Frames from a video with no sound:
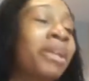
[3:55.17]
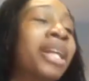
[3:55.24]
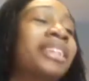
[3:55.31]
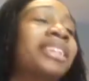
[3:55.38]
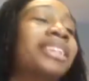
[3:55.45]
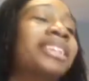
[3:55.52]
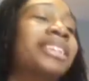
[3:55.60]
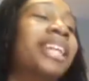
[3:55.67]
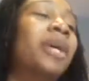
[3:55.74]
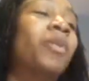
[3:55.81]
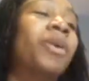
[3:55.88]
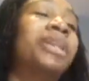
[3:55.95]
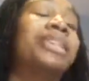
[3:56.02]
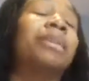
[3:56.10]
to
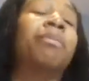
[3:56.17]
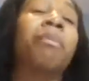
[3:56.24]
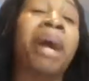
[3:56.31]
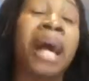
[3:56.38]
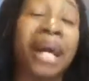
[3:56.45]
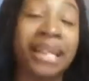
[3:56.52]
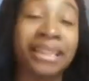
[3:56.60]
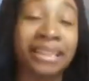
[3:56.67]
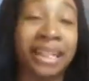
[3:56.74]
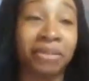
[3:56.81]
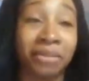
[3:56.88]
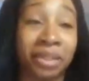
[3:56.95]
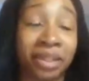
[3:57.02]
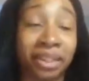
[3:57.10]
set one's mind
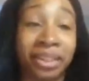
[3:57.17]
at rest,